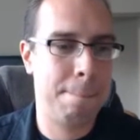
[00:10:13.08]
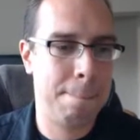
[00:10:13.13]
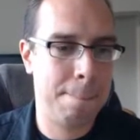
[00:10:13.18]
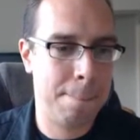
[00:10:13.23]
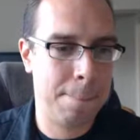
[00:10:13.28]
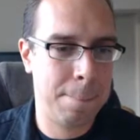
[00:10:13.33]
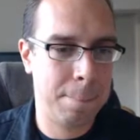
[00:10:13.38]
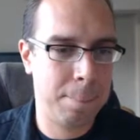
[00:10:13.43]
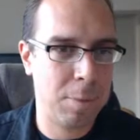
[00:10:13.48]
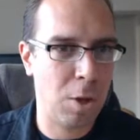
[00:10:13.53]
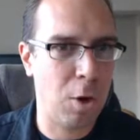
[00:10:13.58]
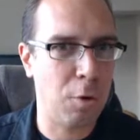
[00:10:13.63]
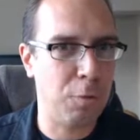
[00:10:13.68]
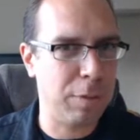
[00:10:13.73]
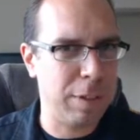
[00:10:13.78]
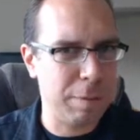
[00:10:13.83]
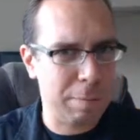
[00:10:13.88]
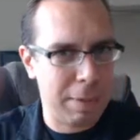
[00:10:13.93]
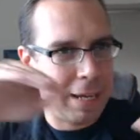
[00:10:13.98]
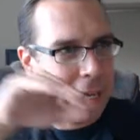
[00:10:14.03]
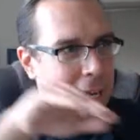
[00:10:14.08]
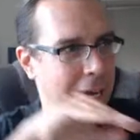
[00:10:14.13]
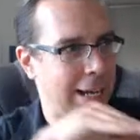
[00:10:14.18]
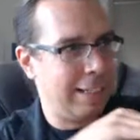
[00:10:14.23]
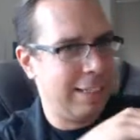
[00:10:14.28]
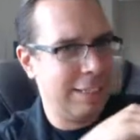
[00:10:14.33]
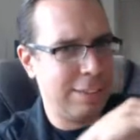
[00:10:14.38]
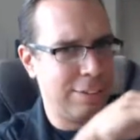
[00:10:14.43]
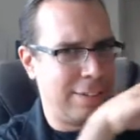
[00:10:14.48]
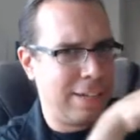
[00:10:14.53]
Hopefully my hands are
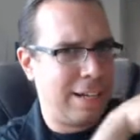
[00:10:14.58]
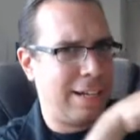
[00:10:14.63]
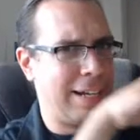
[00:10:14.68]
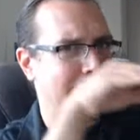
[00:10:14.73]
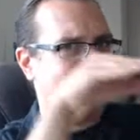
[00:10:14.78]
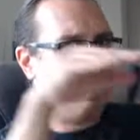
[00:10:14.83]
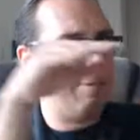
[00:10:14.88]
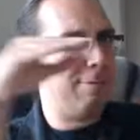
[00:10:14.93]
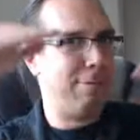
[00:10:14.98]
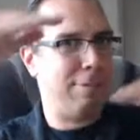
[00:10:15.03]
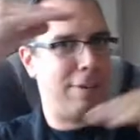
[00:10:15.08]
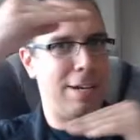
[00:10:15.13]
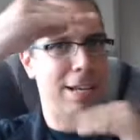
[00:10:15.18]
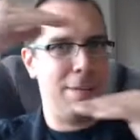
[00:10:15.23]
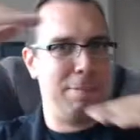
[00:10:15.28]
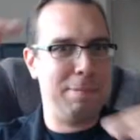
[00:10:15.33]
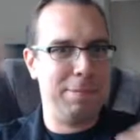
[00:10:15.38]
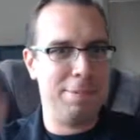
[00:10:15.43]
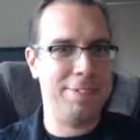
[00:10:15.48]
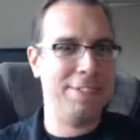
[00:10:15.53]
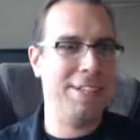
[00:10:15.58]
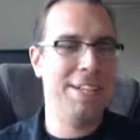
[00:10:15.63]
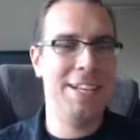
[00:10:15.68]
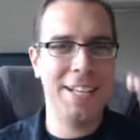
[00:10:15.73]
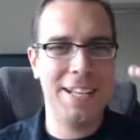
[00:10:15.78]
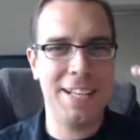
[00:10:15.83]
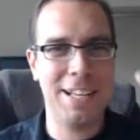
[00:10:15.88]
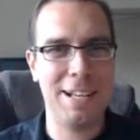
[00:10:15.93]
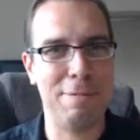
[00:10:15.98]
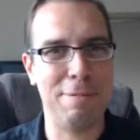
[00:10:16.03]
not out of frame.
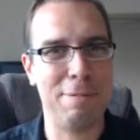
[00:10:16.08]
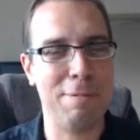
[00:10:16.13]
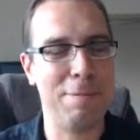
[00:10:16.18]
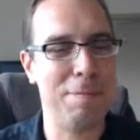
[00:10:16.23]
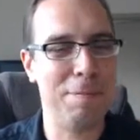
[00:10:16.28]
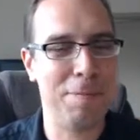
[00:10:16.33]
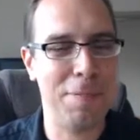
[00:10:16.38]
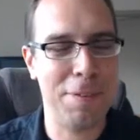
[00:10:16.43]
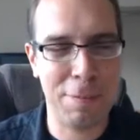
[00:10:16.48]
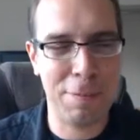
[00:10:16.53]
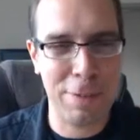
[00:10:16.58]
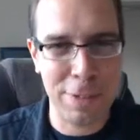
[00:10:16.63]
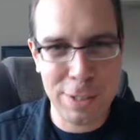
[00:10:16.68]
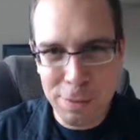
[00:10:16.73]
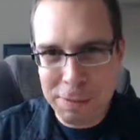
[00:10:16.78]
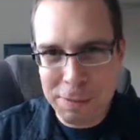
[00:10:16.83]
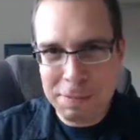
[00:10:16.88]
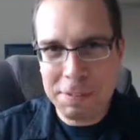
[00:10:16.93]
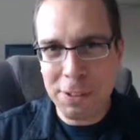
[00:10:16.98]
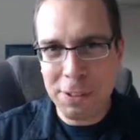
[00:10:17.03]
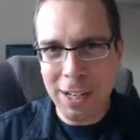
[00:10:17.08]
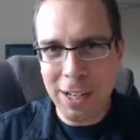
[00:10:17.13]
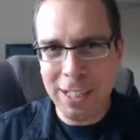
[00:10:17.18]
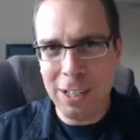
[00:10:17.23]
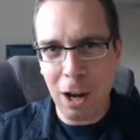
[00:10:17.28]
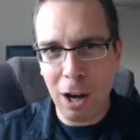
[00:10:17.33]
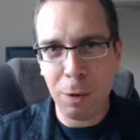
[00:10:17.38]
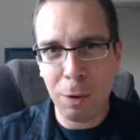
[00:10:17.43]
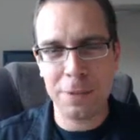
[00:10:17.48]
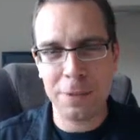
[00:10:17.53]
If you try to talk with
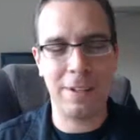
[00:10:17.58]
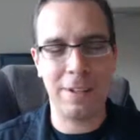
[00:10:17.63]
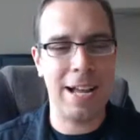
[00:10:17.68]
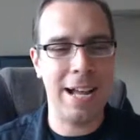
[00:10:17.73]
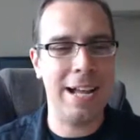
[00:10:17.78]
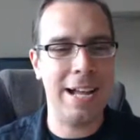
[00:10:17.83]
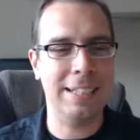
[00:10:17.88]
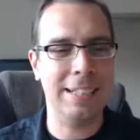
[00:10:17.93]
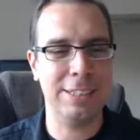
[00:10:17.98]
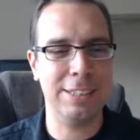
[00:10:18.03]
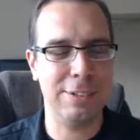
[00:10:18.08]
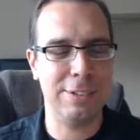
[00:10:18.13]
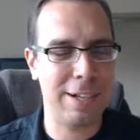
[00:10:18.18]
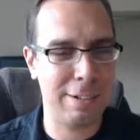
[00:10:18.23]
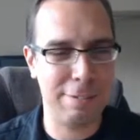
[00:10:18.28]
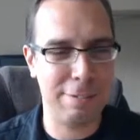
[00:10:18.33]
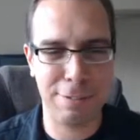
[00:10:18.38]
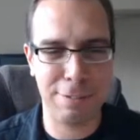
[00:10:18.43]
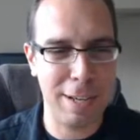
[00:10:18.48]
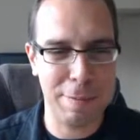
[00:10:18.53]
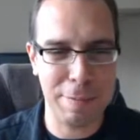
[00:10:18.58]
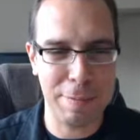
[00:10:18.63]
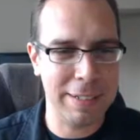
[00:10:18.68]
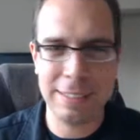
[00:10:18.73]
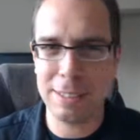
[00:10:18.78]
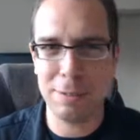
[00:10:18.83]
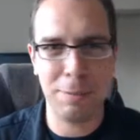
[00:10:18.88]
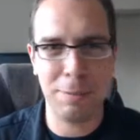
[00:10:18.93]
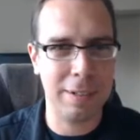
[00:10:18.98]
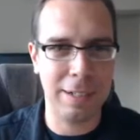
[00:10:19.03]
your hands and you're out of frame, it doesn't work
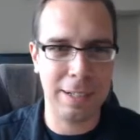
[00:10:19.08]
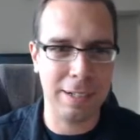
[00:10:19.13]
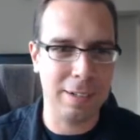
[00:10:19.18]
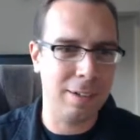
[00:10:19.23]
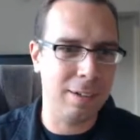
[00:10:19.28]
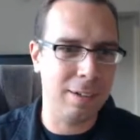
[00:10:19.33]
at all.